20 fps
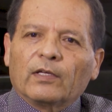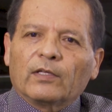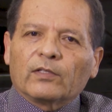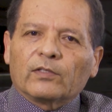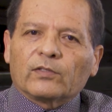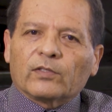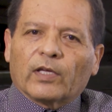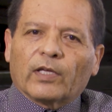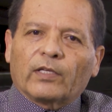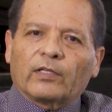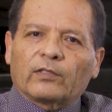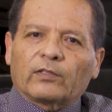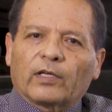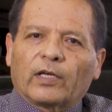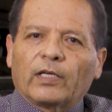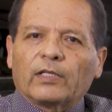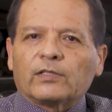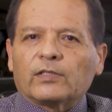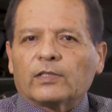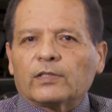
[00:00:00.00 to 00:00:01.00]

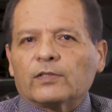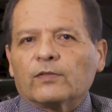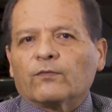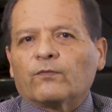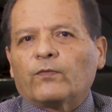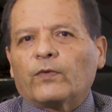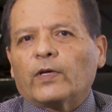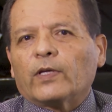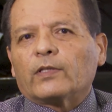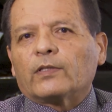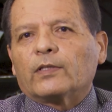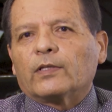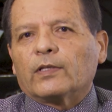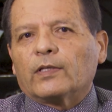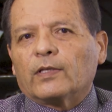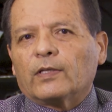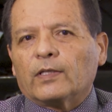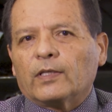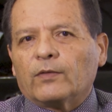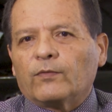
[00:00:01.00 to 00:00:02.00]
sanitized,
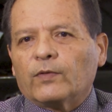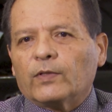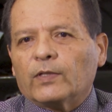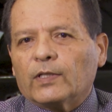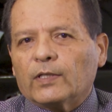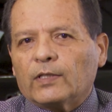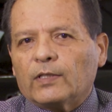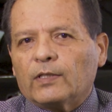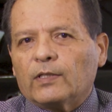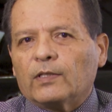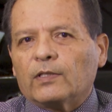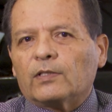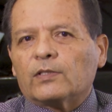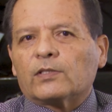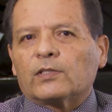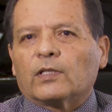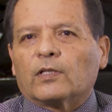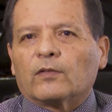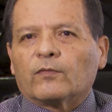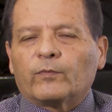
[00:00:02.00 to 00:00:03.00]
disinfected, and even the key
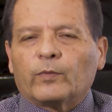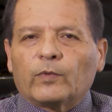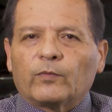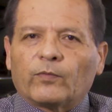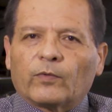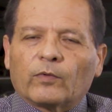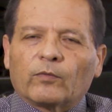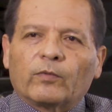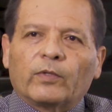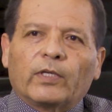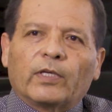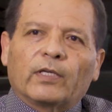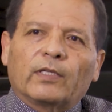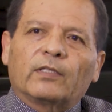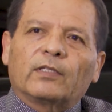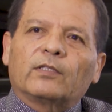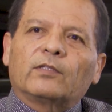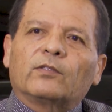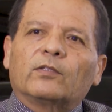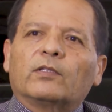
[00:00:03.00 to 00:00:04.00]
itself before we
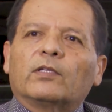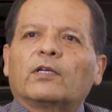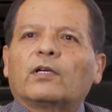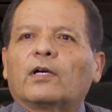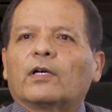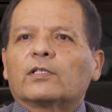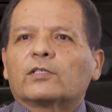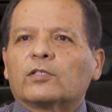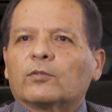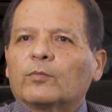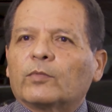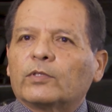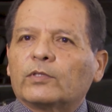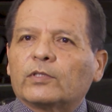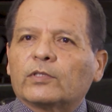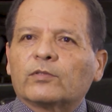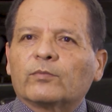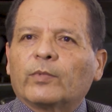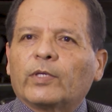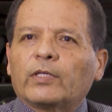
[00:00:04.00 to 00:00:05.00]
hand it to the customer,
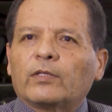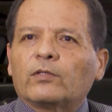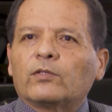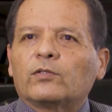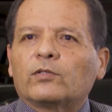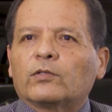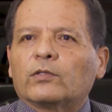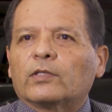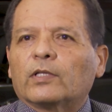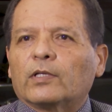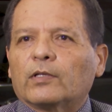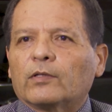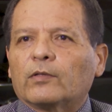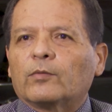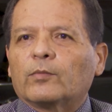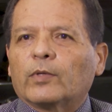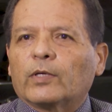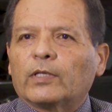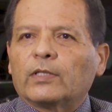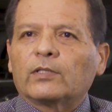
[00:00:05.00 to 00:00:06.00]
just making sure that
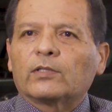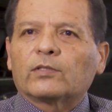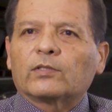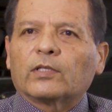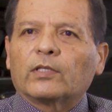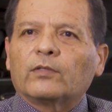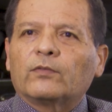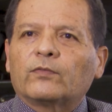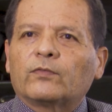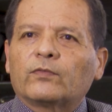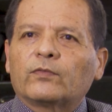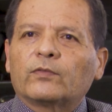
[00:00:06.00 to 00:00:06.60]
everybody is safe.